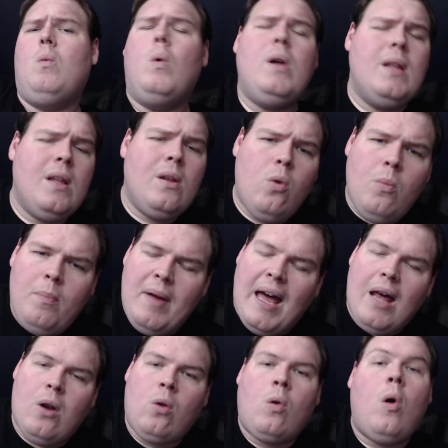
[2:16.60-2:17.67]
one little
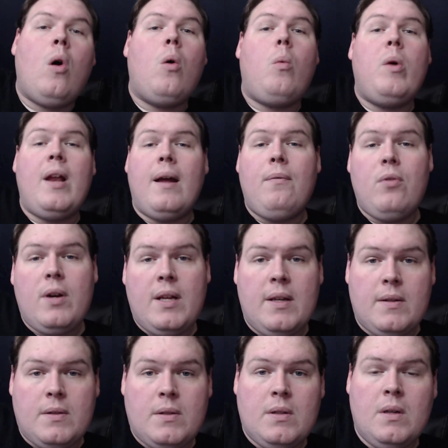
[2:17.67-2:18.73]
battle or whatever it
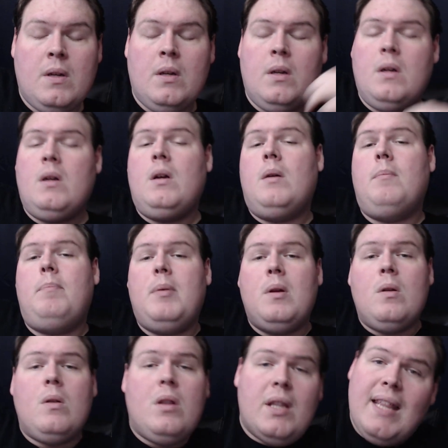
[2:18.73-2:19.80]
is.
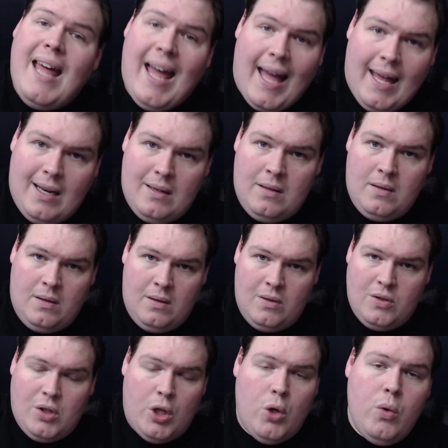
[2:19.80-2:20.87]
Build that
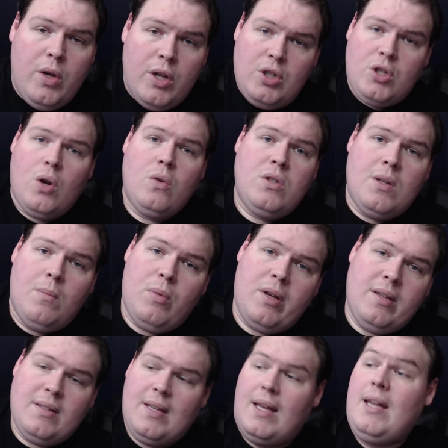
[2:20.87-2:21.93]
so you can show
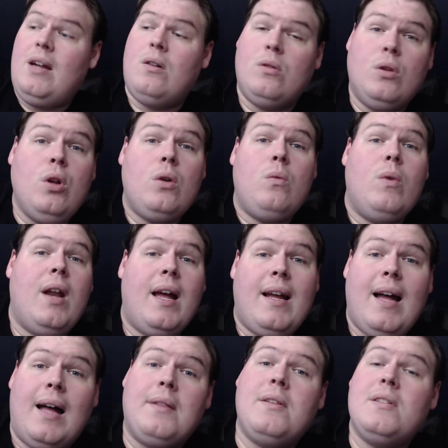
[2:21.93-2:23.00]
someone and say, here, look what I
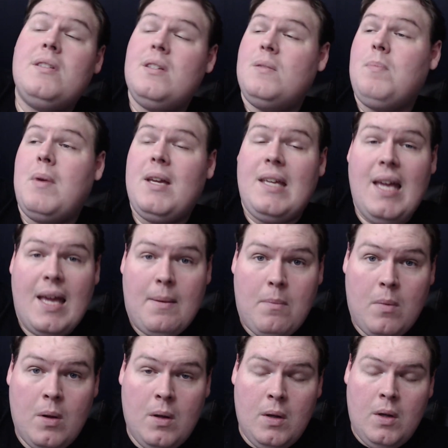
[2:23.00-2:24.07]
got. This is my
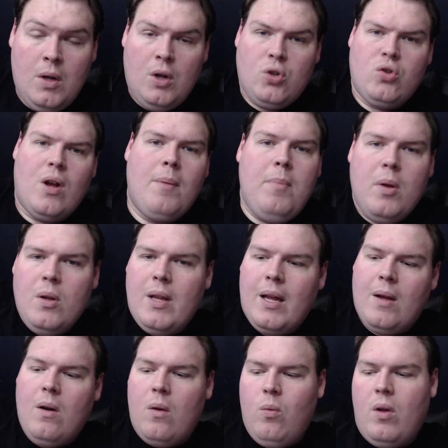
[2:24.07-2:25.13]
game. Try and build
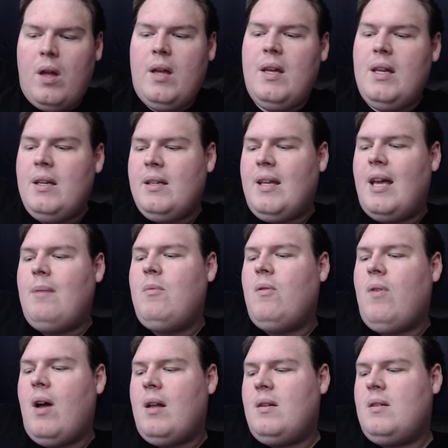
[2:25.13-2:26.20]
like in game
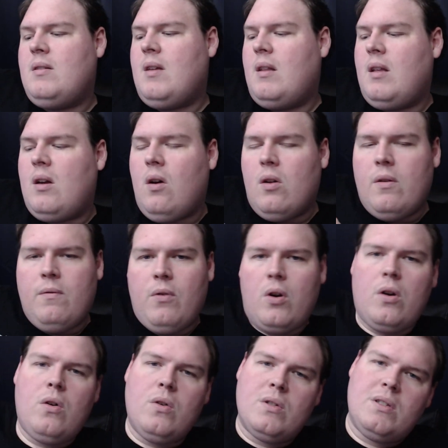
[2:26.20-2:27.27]
design they call it a
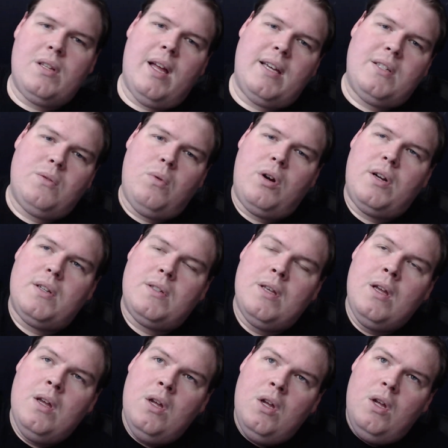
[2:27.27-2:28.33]
vertical slice,
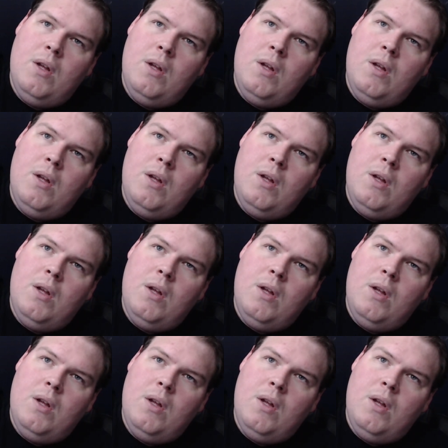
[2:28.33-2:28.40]
whereas